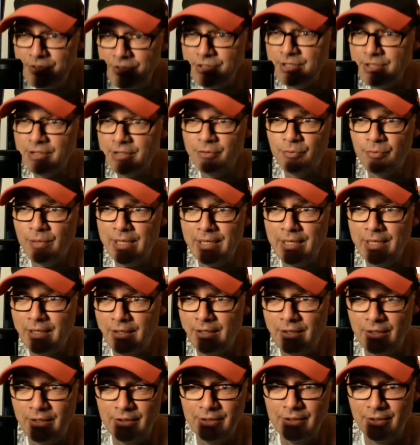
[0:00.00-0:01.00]
then great.
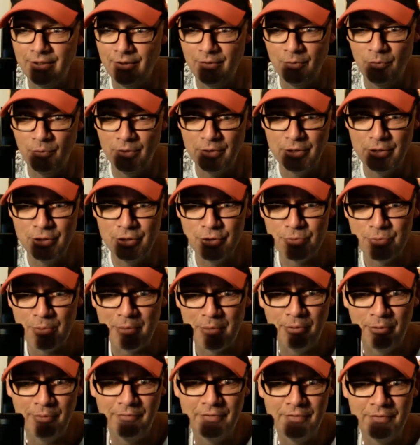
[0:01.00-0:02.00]
I, you know, I want to use my
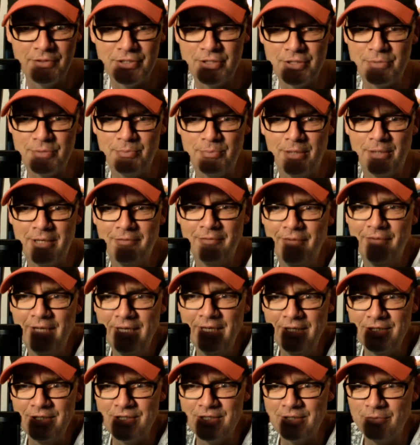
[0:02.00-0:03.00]
privilege to my
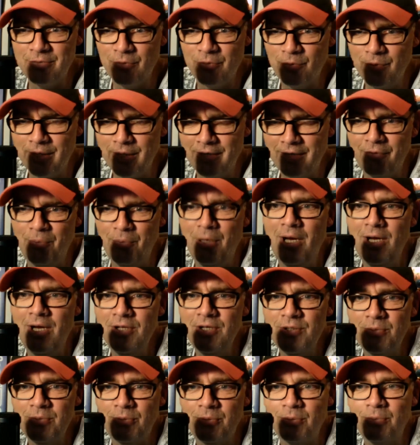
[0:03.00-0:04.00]
advantage whenever
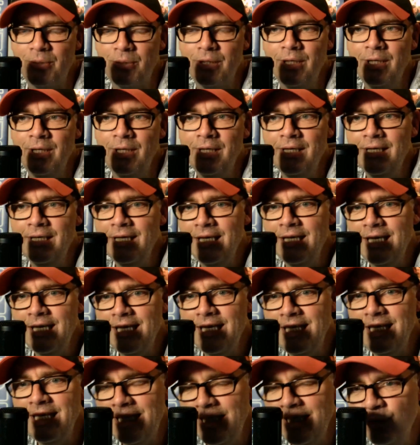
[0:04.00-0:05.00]
possible. But mm-hmm.
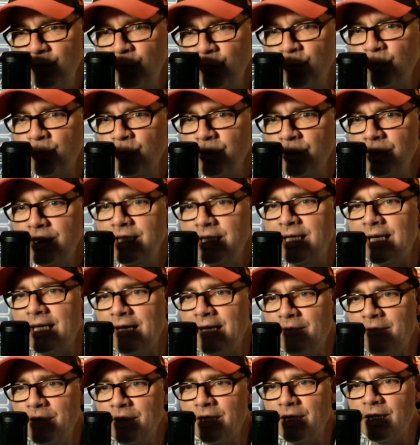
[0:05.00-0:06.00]
he really
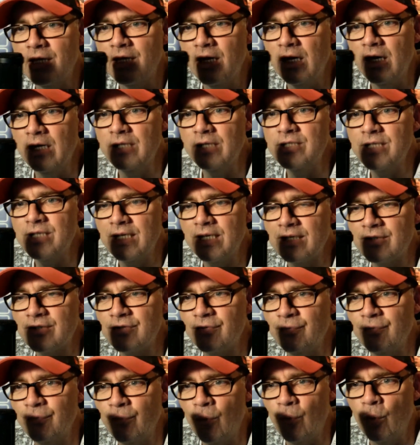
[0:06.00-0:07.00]
gave me a context
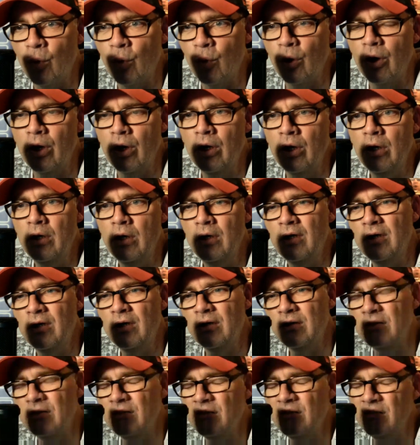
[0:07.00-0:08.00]
for,
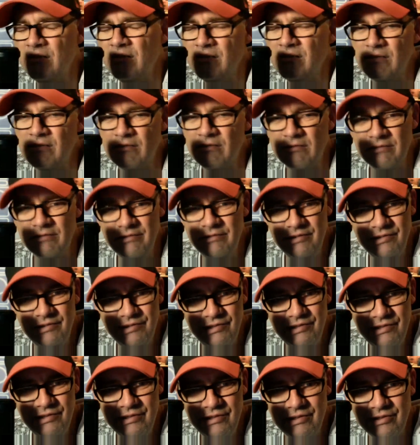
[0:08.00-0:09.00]
oh,
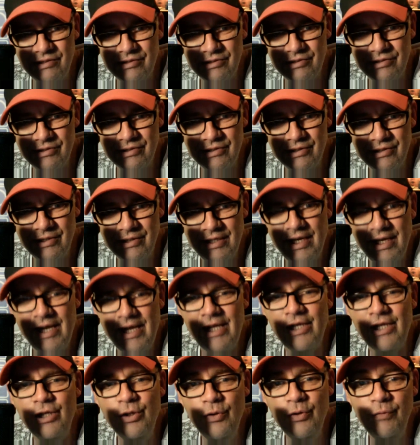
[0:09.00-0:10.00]
geez,
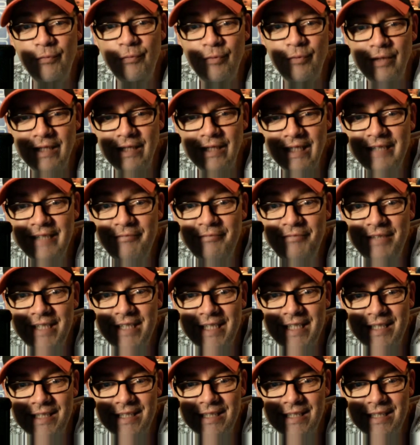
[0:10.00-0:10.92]
you've lived it.